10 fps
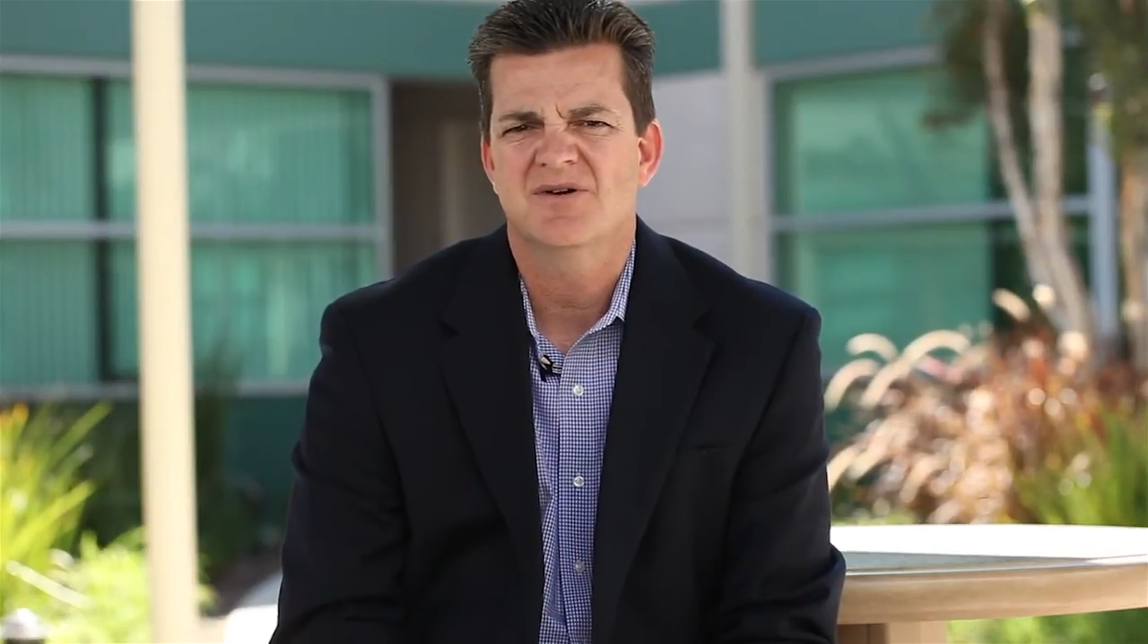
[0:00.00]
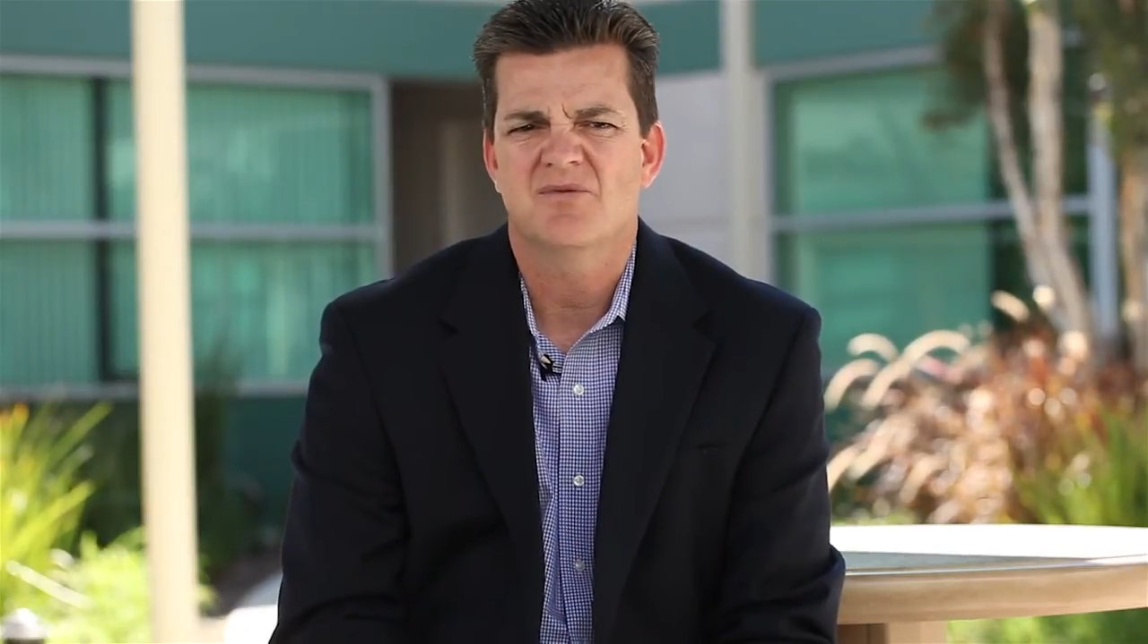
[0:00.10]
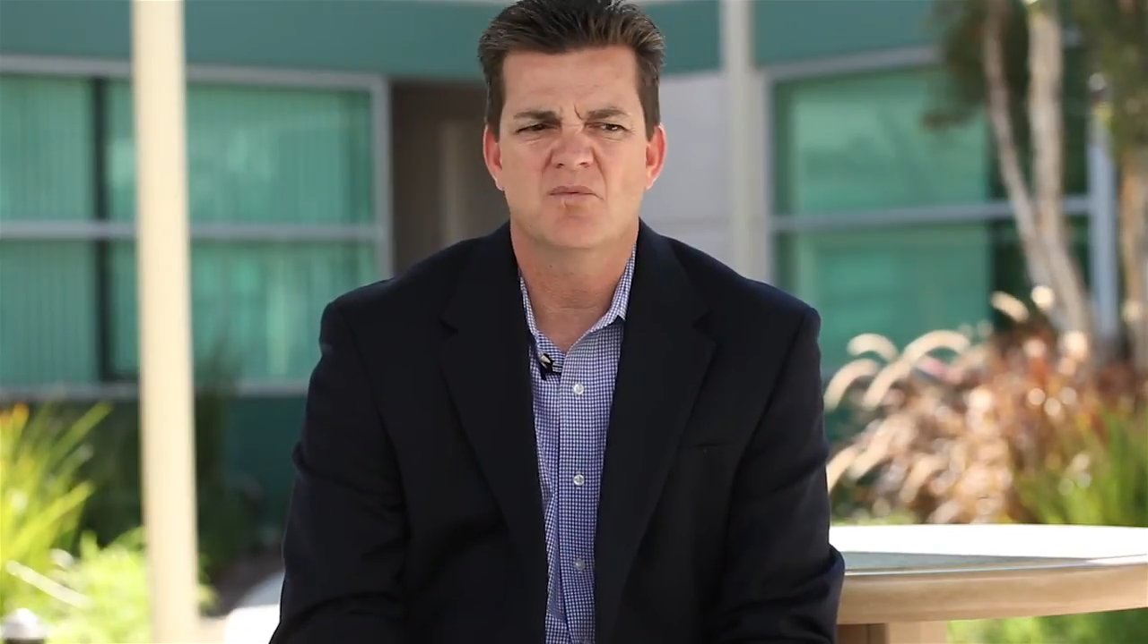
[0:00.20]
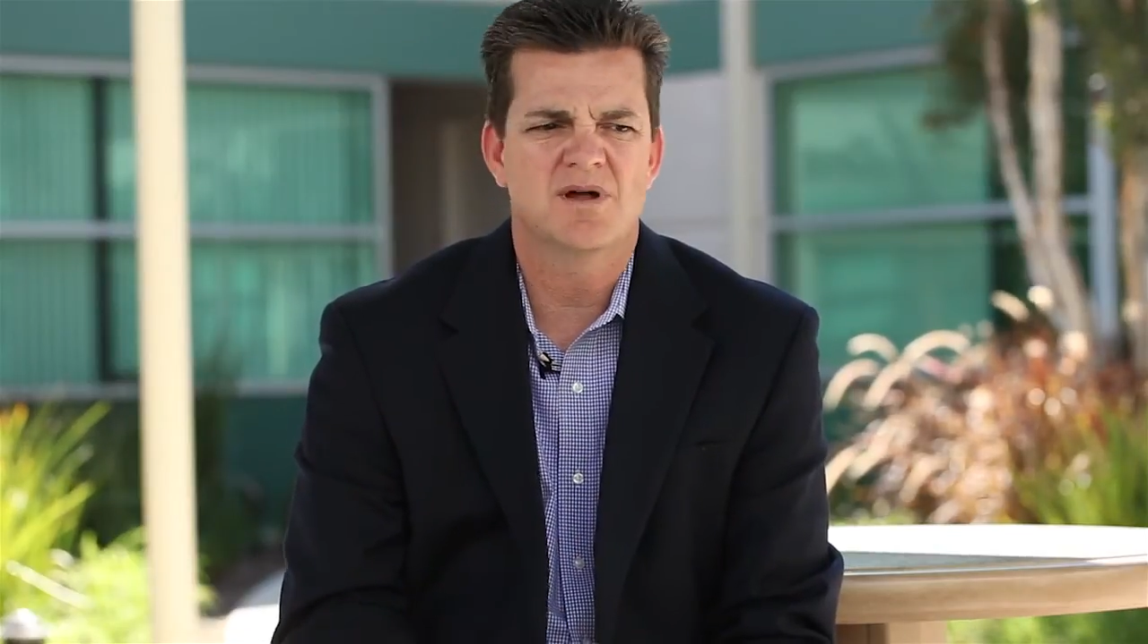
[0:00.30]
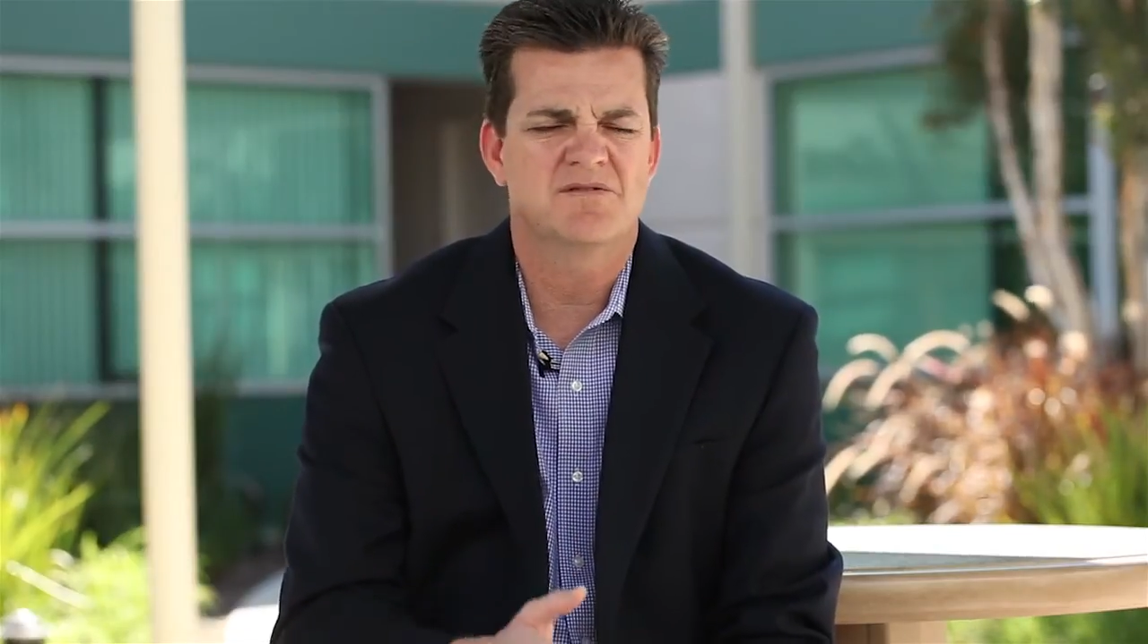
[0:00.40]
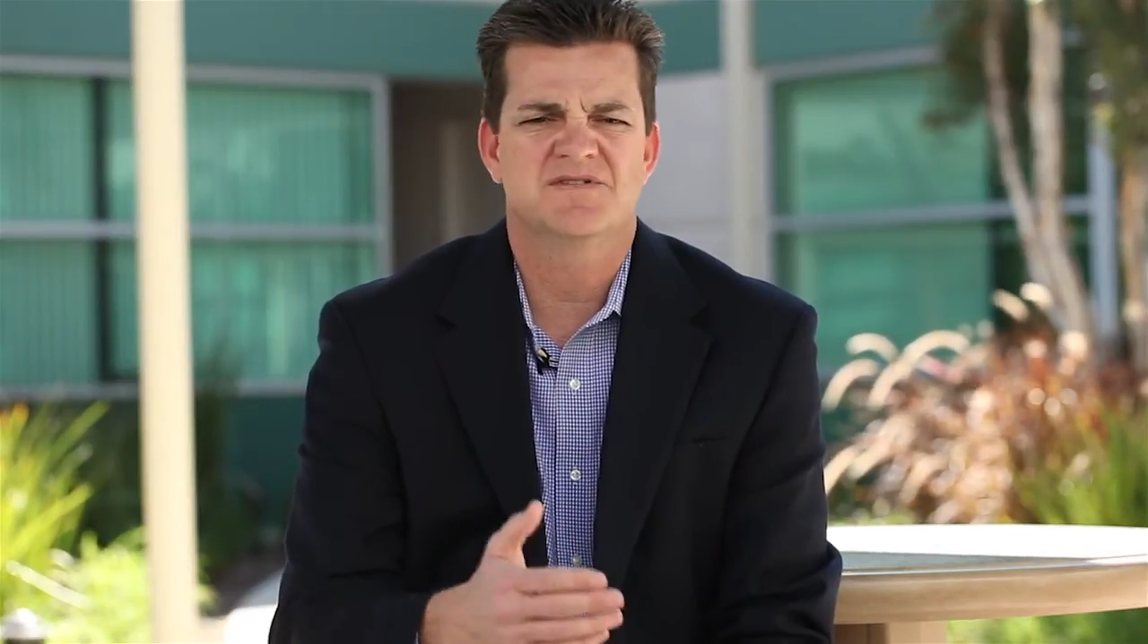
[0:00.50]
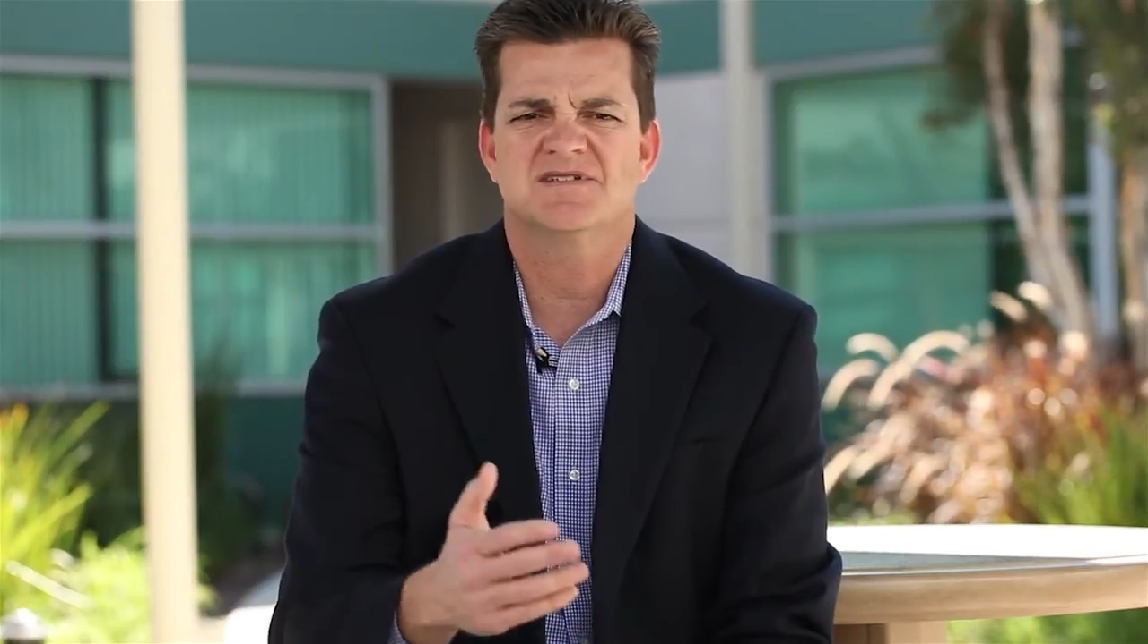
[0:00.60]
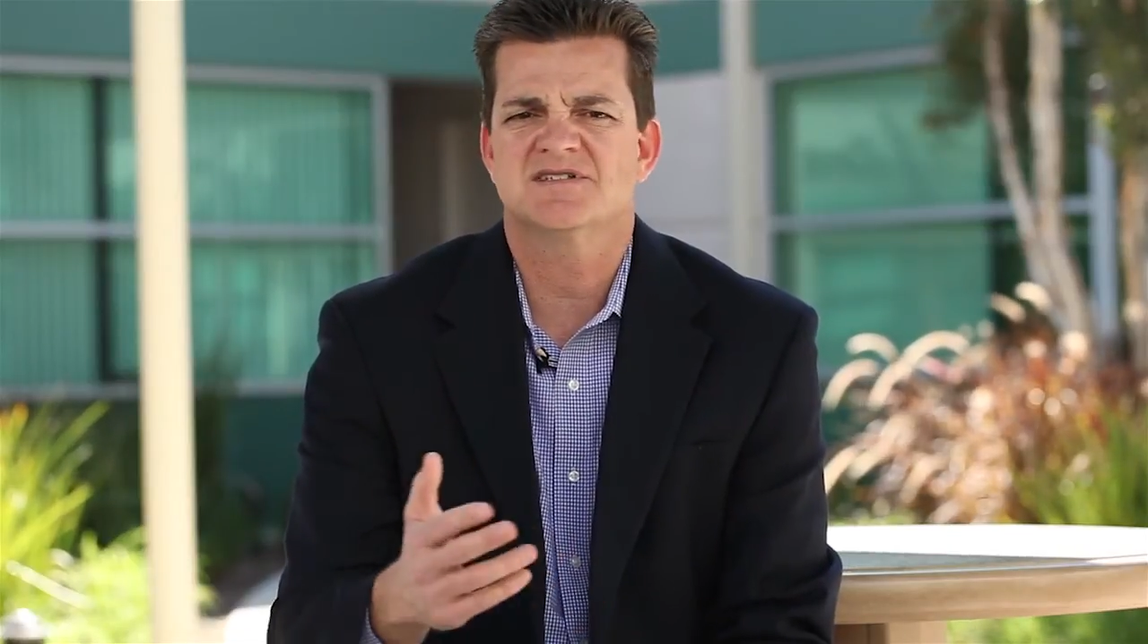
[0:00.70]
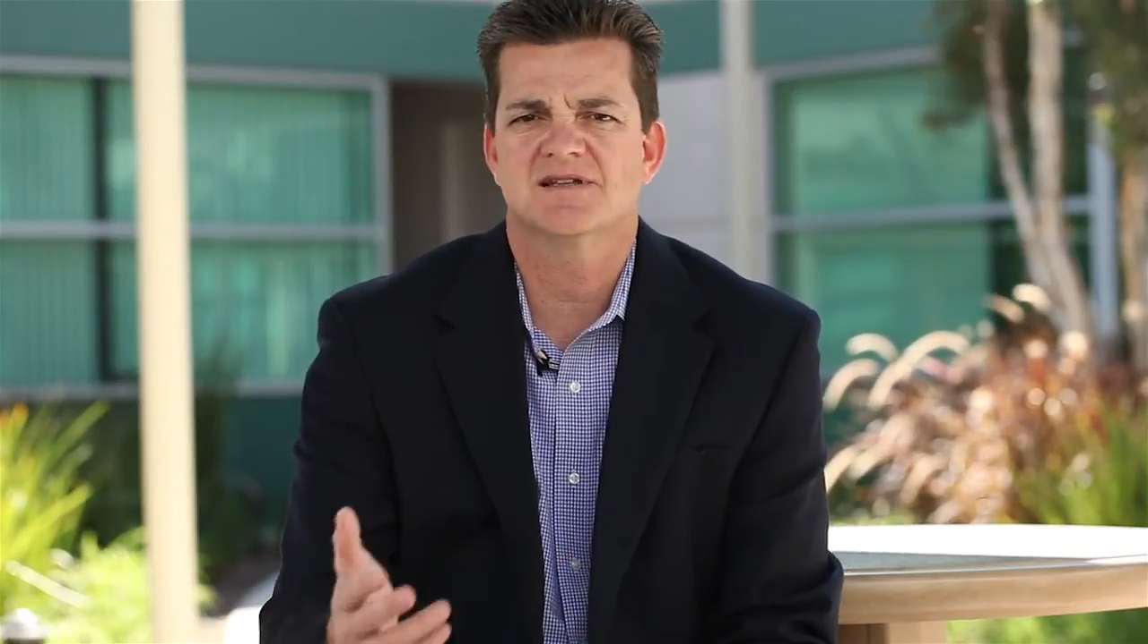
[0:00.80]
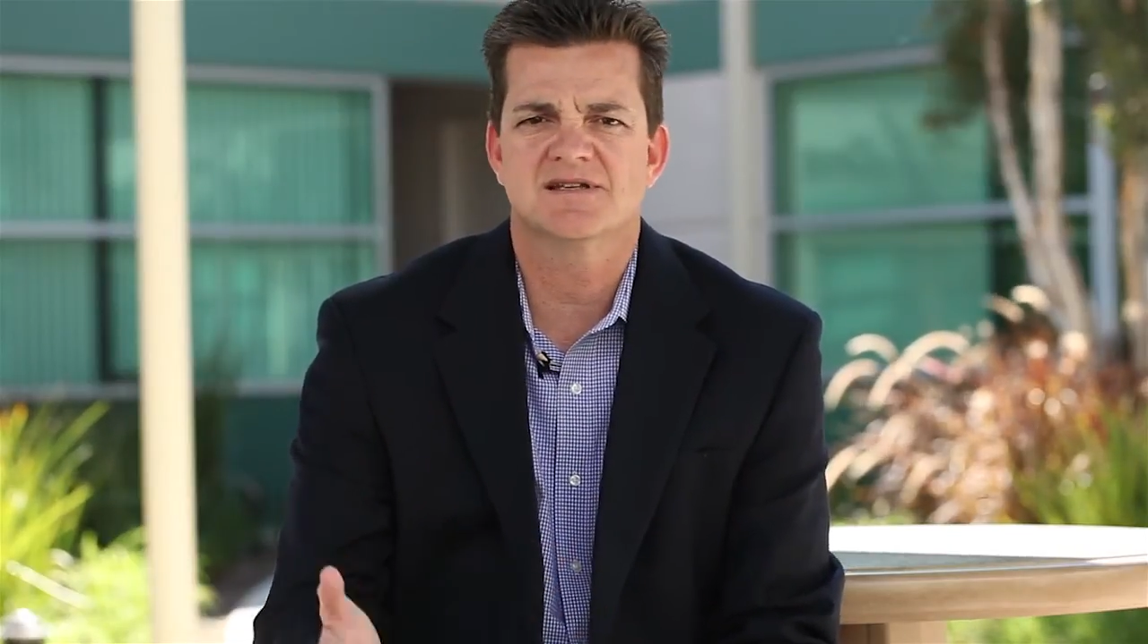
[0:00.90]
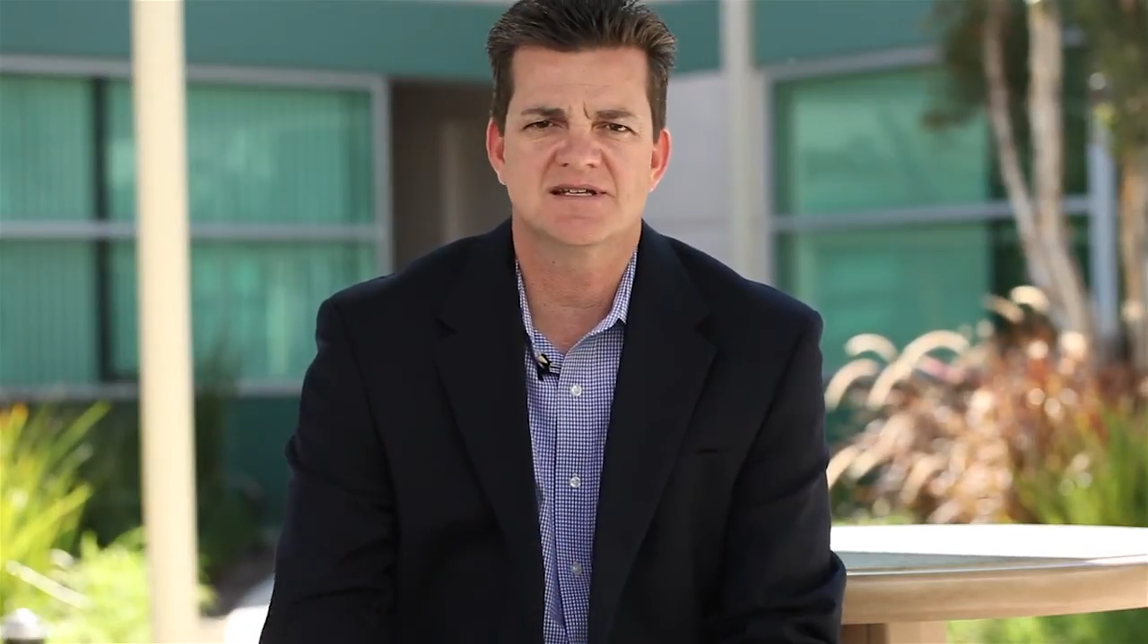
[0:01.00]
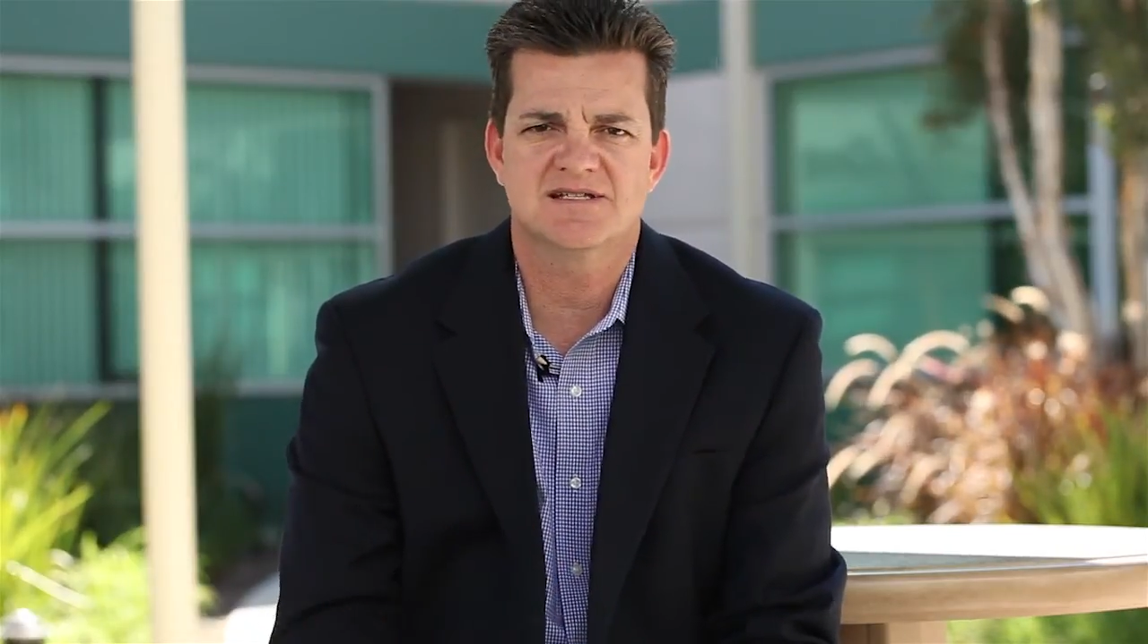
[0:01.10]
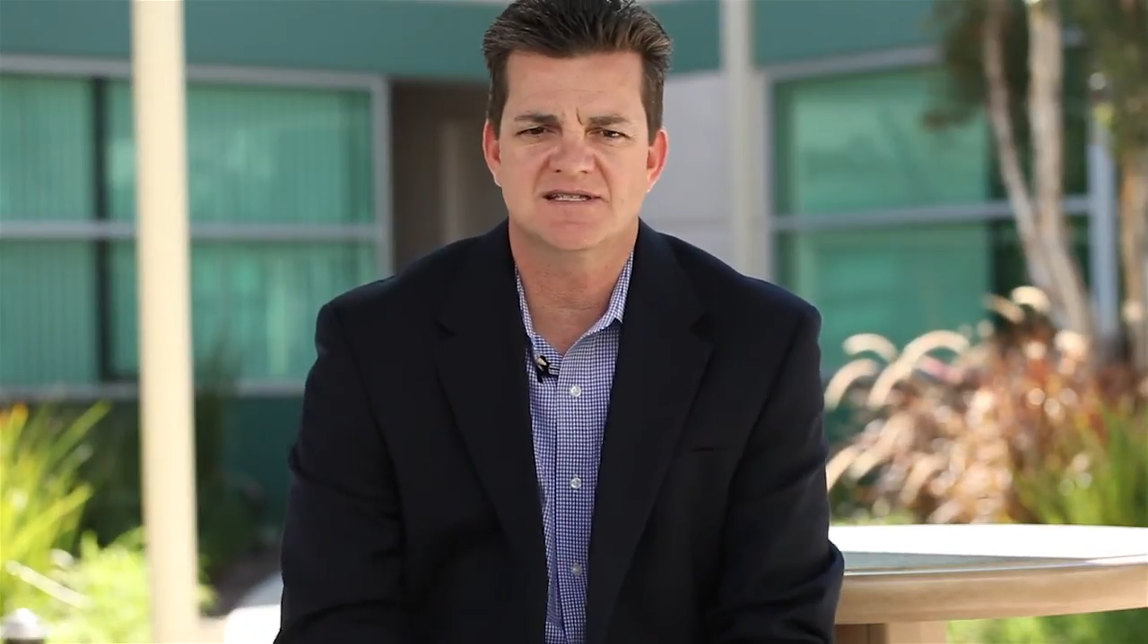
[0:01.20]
what facilities